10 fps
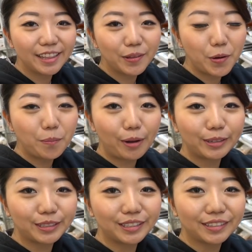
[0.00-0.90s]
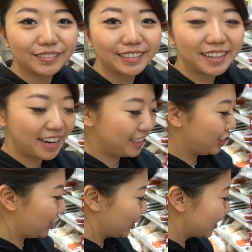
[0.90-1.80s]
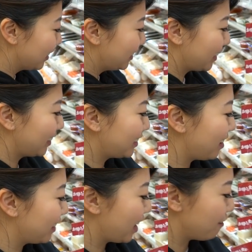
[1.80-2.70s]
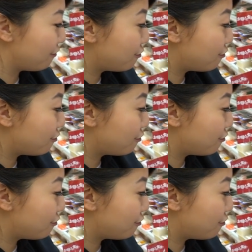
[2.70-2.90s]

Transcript: little boxes of side dishes. Check this out. They have